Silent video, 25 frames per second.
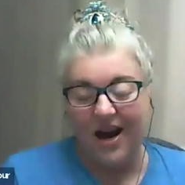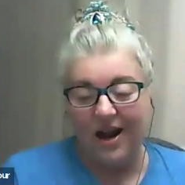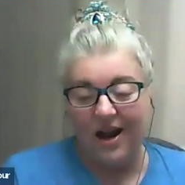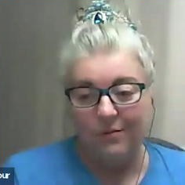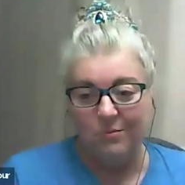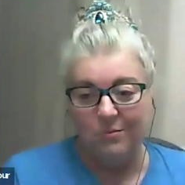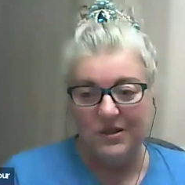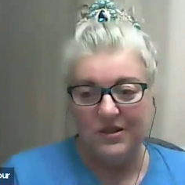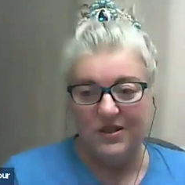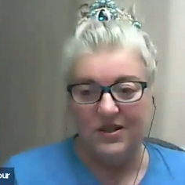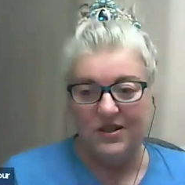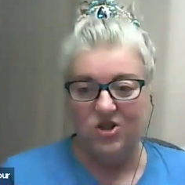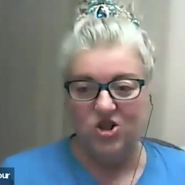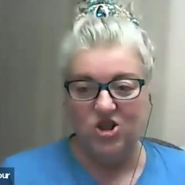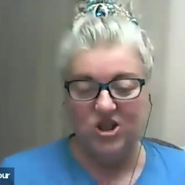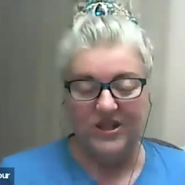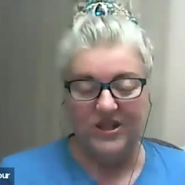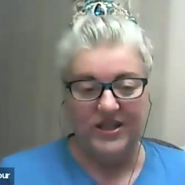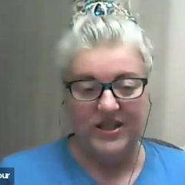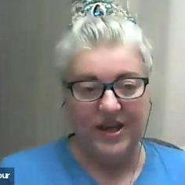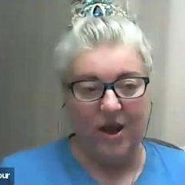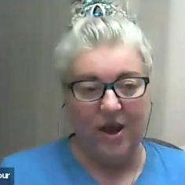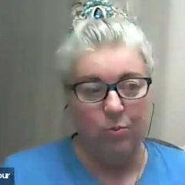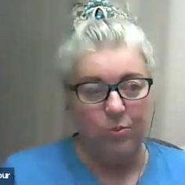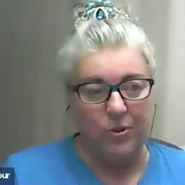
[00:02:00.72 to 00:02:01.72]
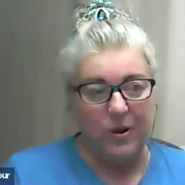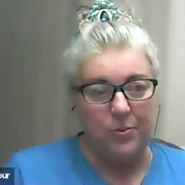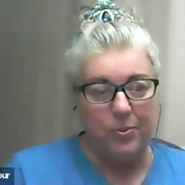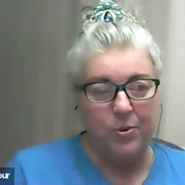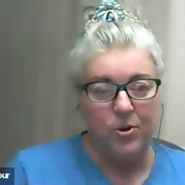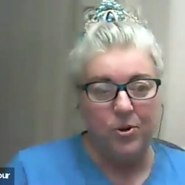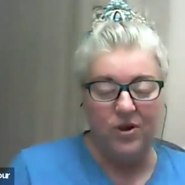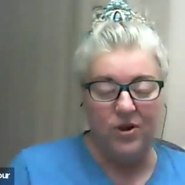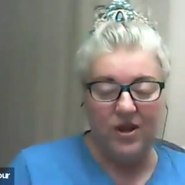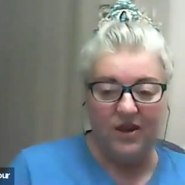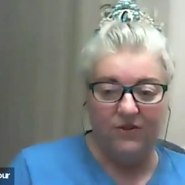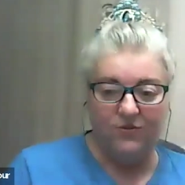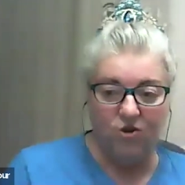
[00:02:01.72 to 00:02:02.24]
David, I'm going to
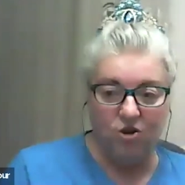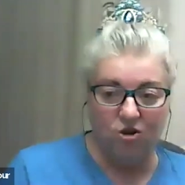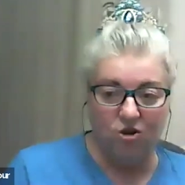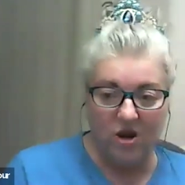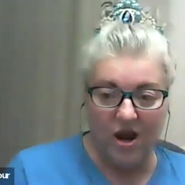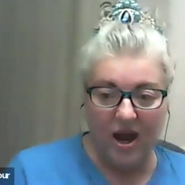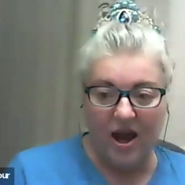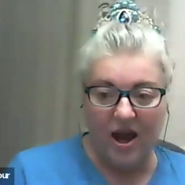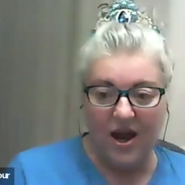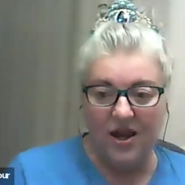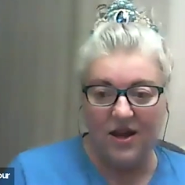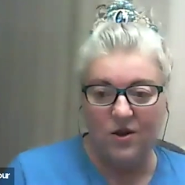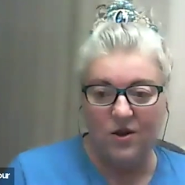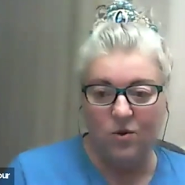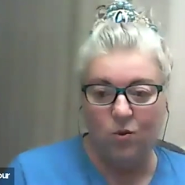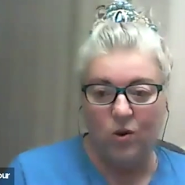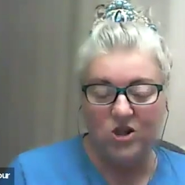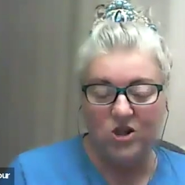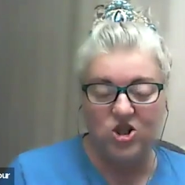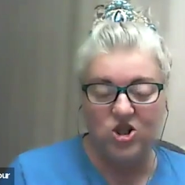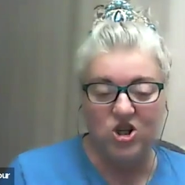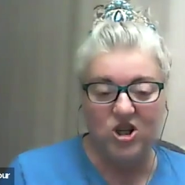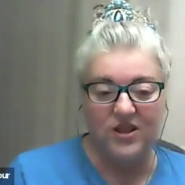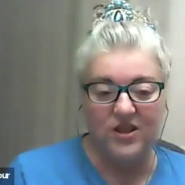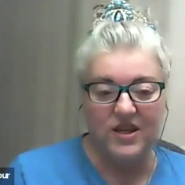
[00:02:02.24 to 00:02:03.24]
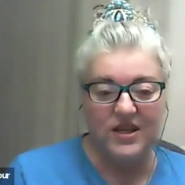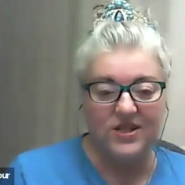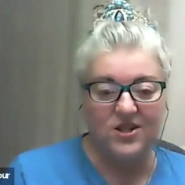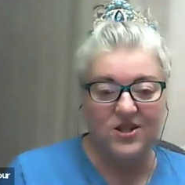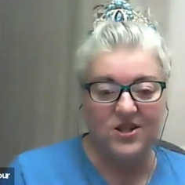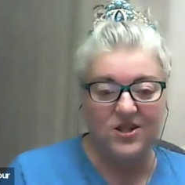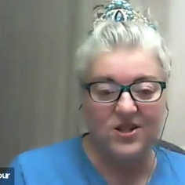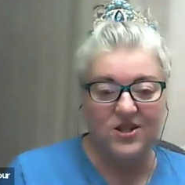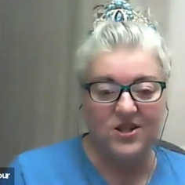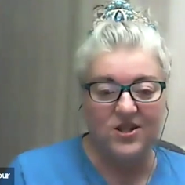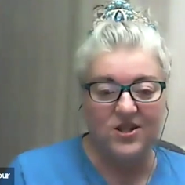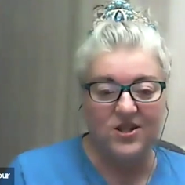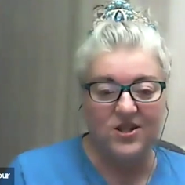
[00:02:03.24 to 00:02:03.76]
just tell people if you're not
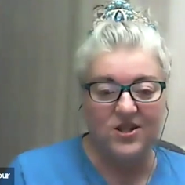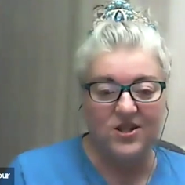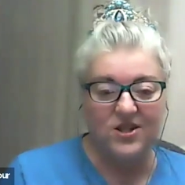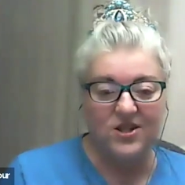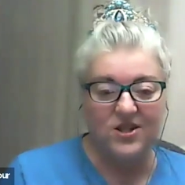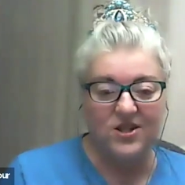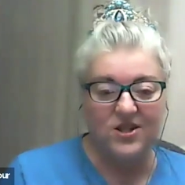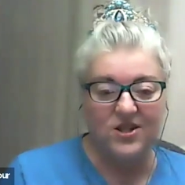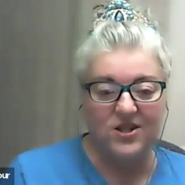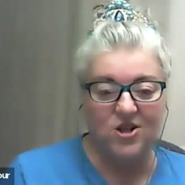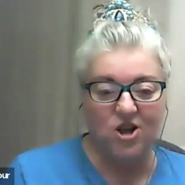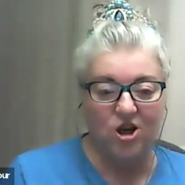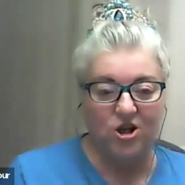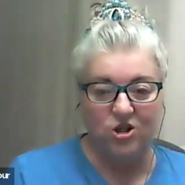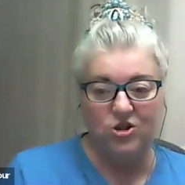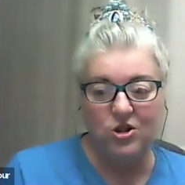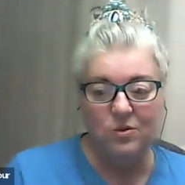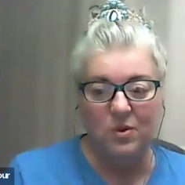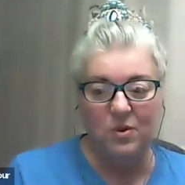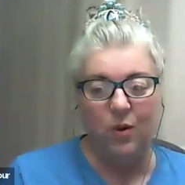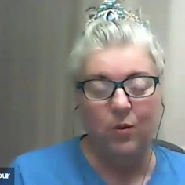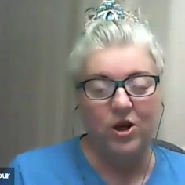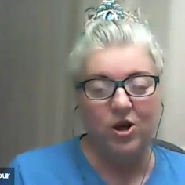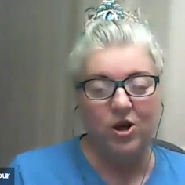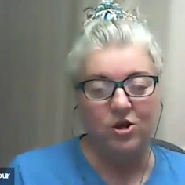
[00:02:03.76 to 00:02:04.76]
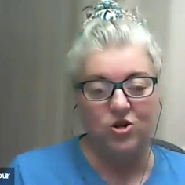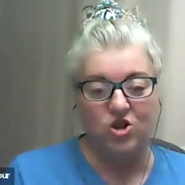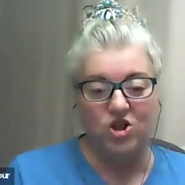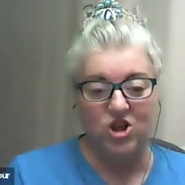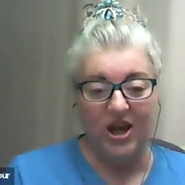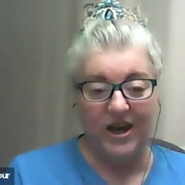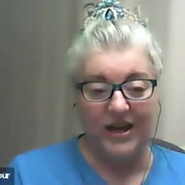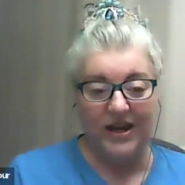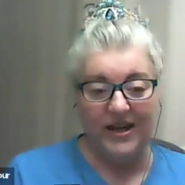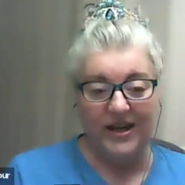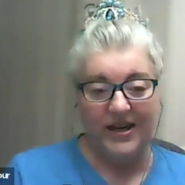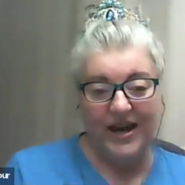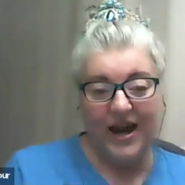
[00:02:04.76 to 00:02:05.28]
watching this on YouTube,
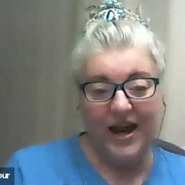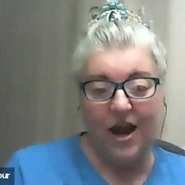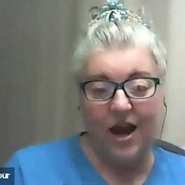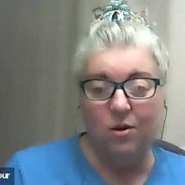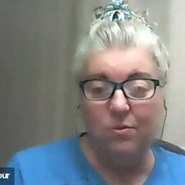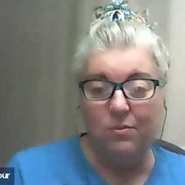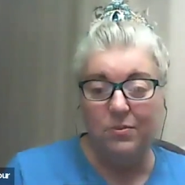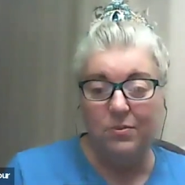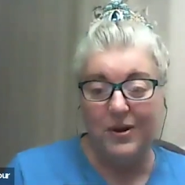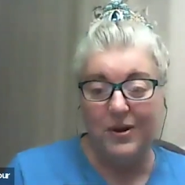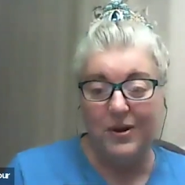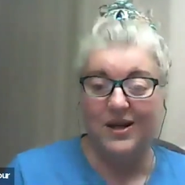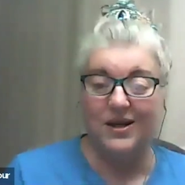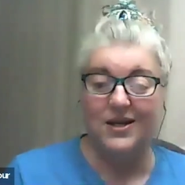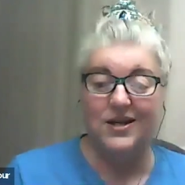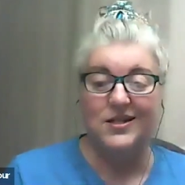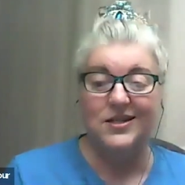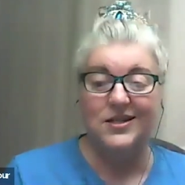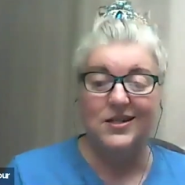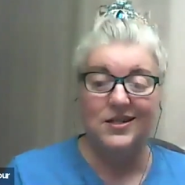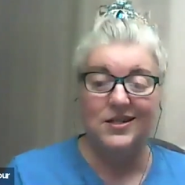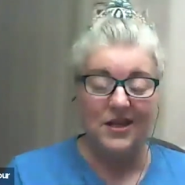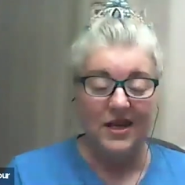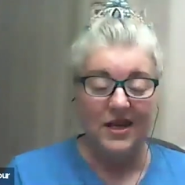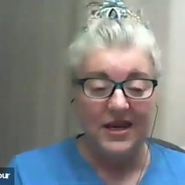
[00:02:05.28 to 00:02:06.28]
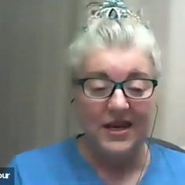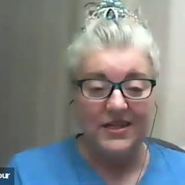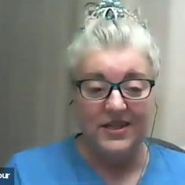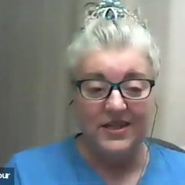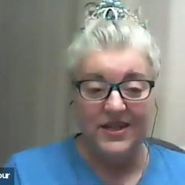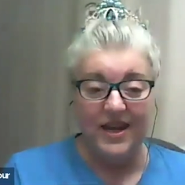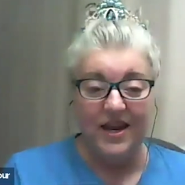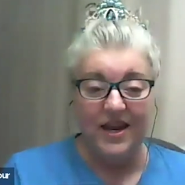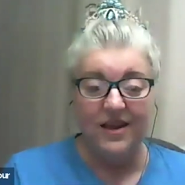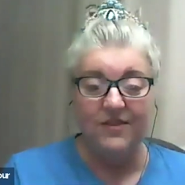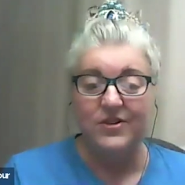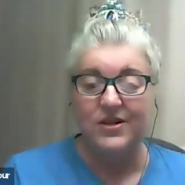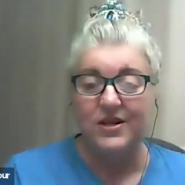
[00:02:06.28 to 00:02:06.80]
you might want to go check it out
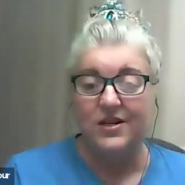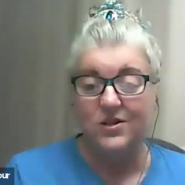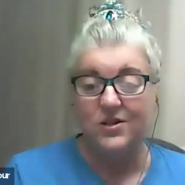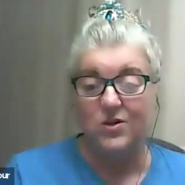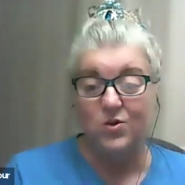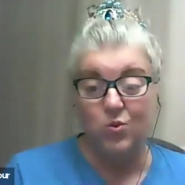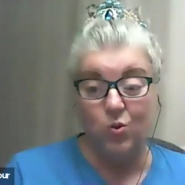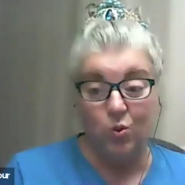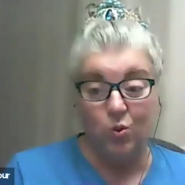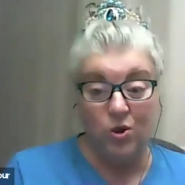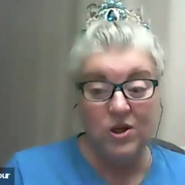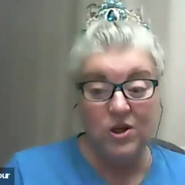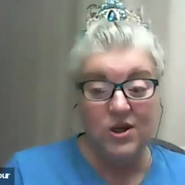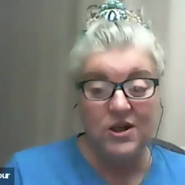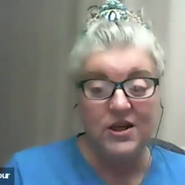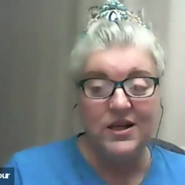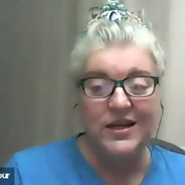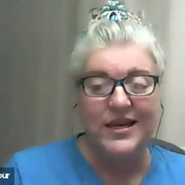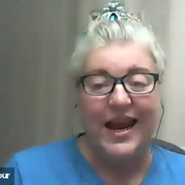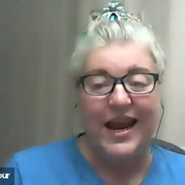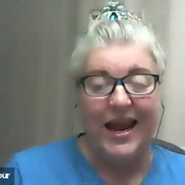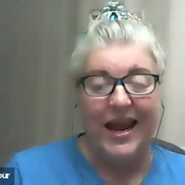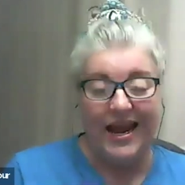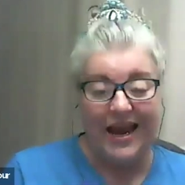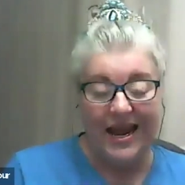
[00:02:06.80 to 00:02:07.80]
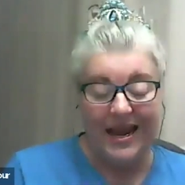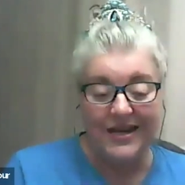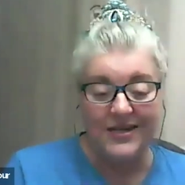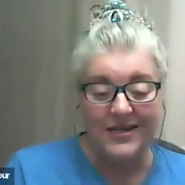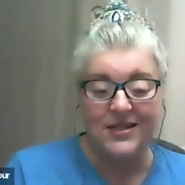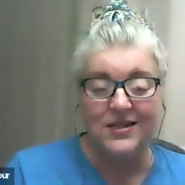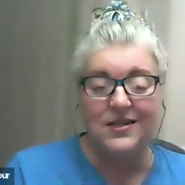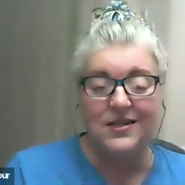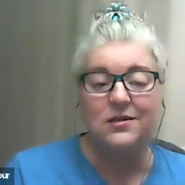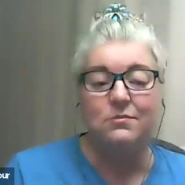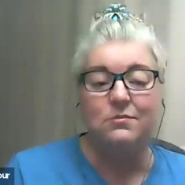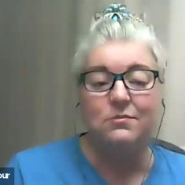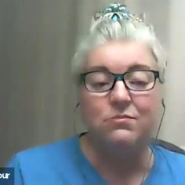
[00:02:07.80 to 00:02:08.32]
because David is
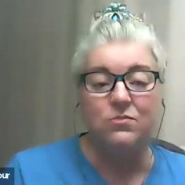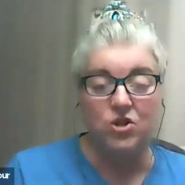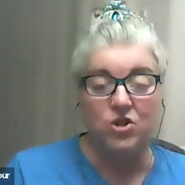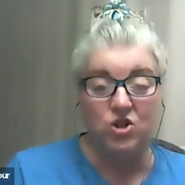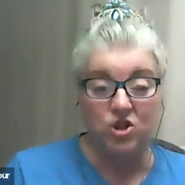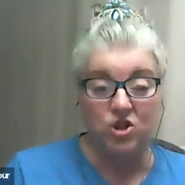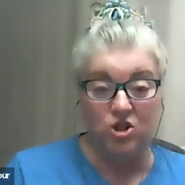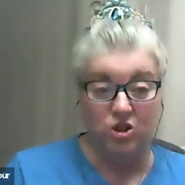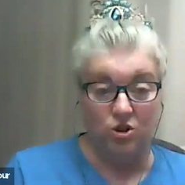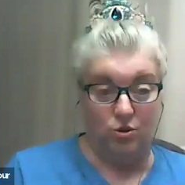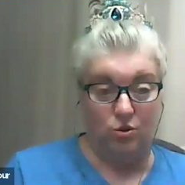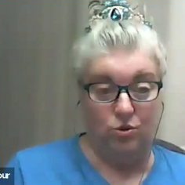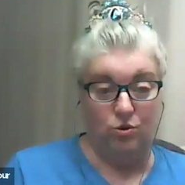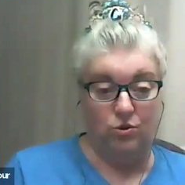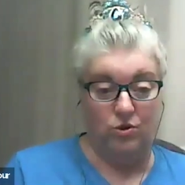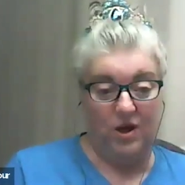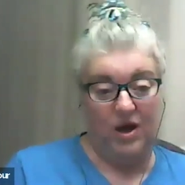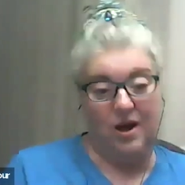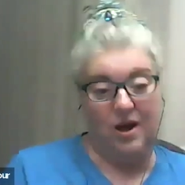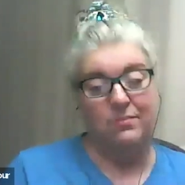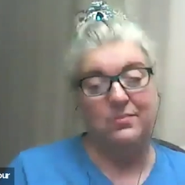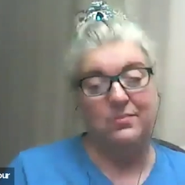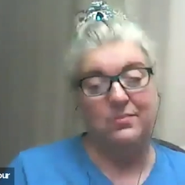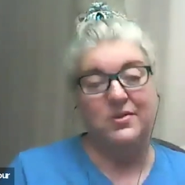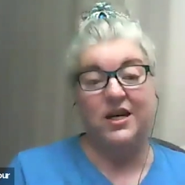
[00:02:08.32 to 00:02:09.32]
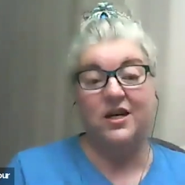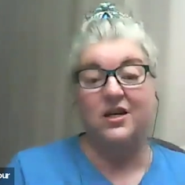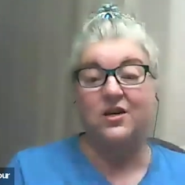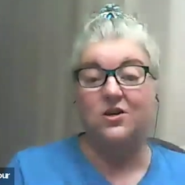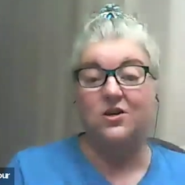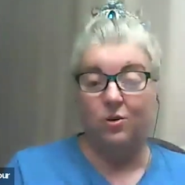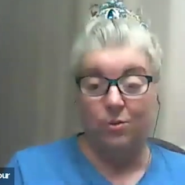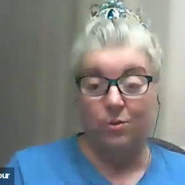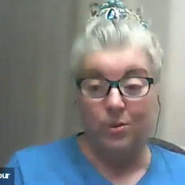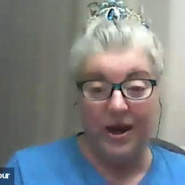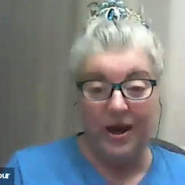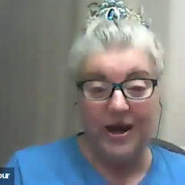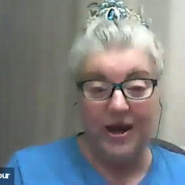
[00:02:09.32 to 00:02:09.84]
one handsome
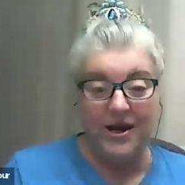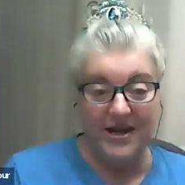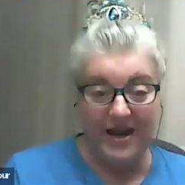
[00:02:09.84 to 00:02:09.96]
dude.